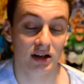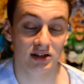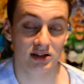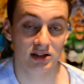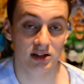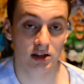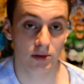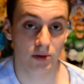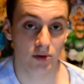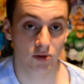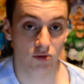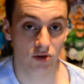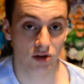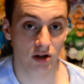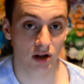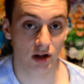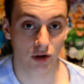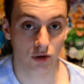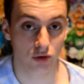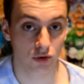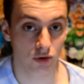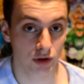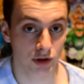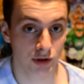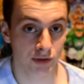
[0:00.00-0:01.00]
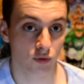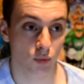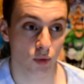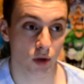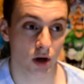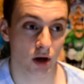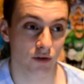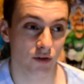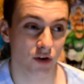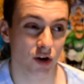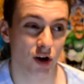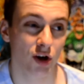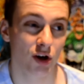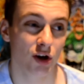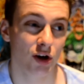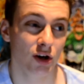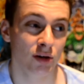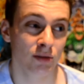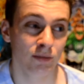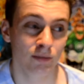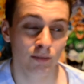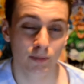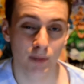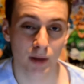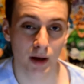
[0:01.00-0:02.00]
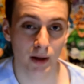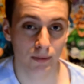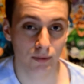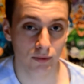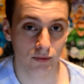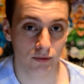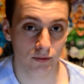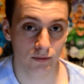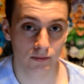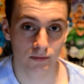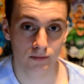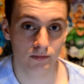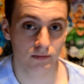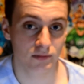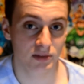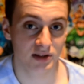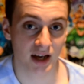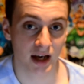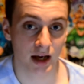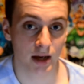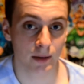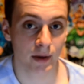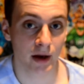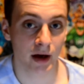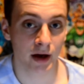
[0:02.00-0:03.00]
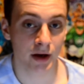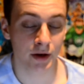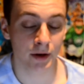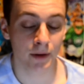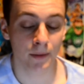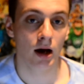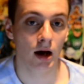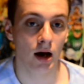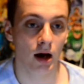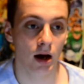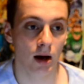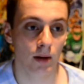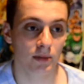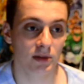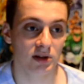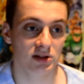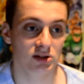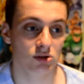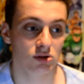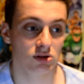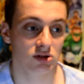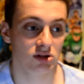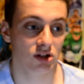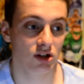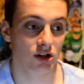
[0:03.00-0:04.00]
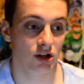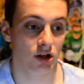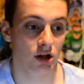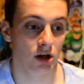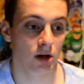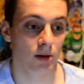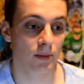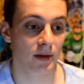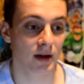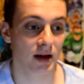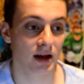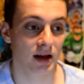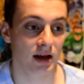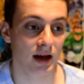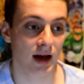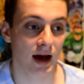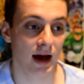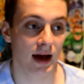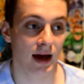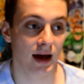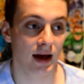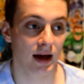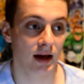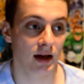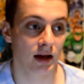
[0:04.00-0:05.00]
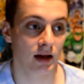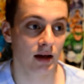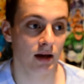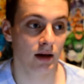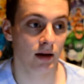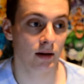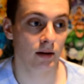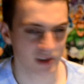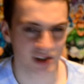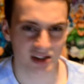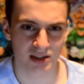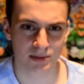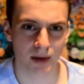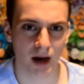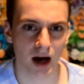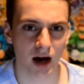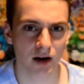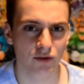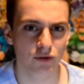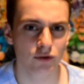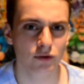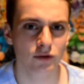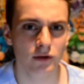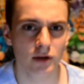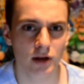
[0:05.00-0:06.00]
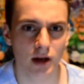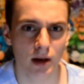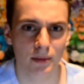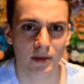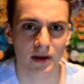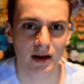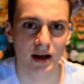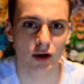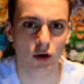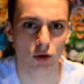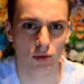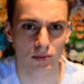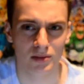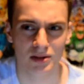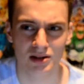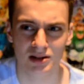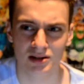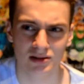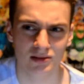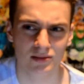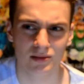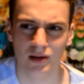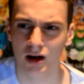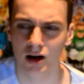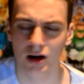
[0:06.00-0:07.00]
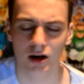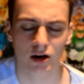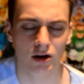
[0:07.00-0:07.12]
it's gonna be really good from what I've heard people say about it. There's also gonna be a Miss Marvel coming out, or I